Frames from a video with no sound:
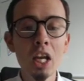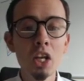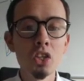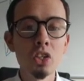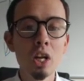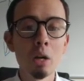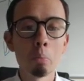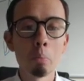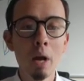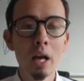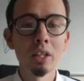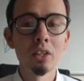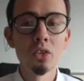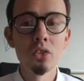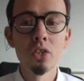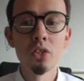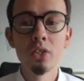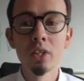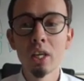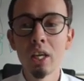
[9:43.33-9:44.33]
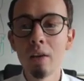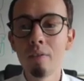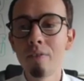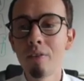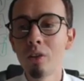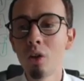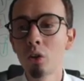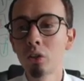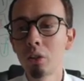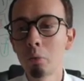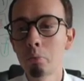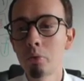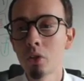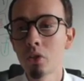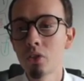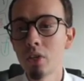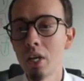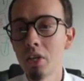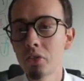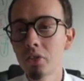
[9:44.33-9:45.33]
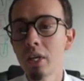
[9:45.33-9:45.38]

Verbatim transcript: and practice is the key for long-term success.